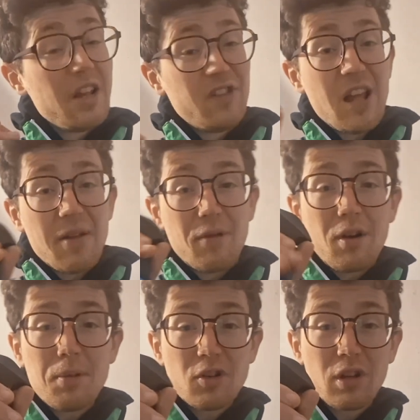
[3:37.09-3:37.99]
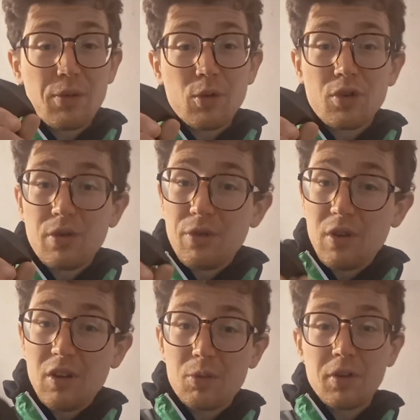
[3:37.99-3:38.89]
So yeah, very much looking forward to
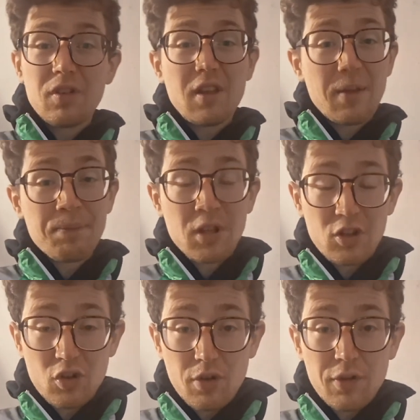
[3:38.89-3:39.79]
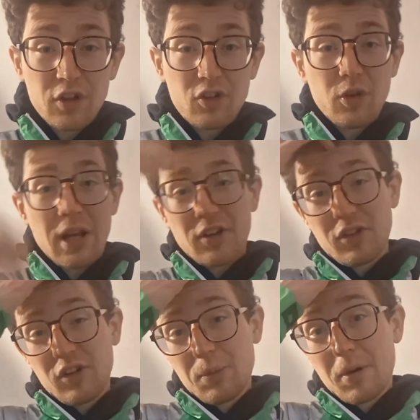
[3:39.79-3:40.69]
reviewing this one today. Do the first 2
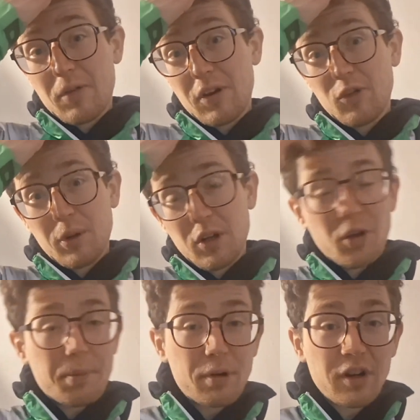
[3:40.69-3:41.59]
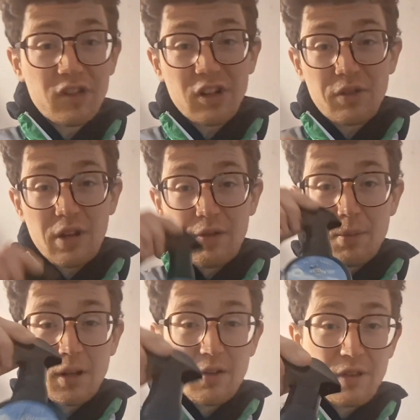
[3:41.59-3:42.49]
categories on my runs. We're going to look at price/value for
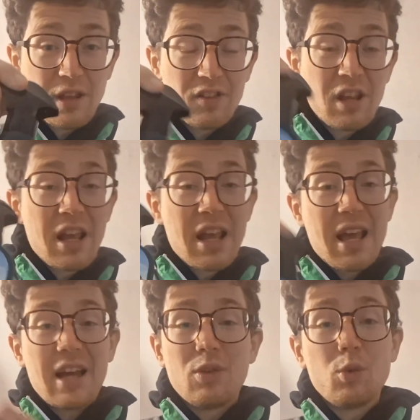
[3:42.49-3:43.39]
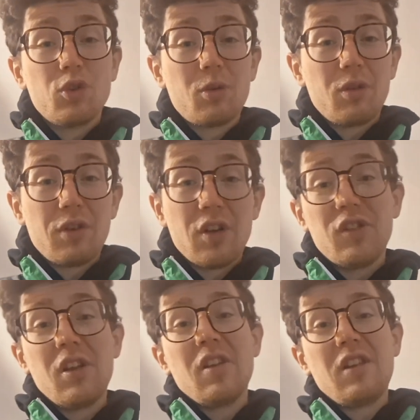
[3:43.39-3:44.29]
money for this, and also its
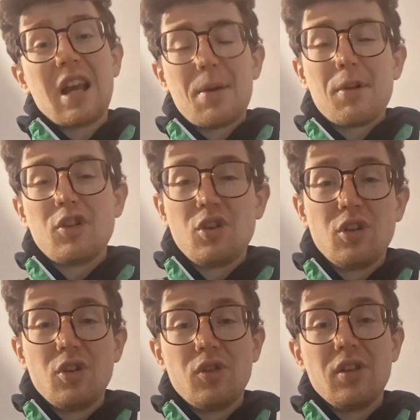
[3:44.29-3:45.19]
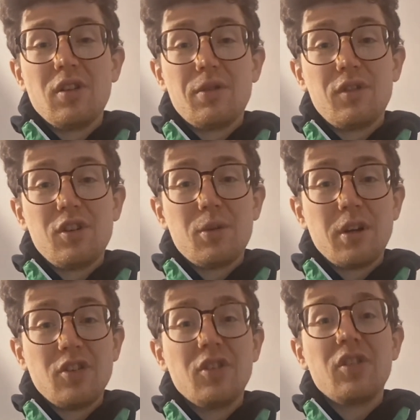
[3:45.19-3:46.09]
versatility, how much you can use it in different
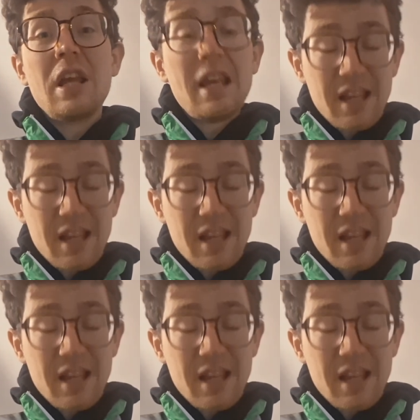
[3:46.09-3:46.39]
situations.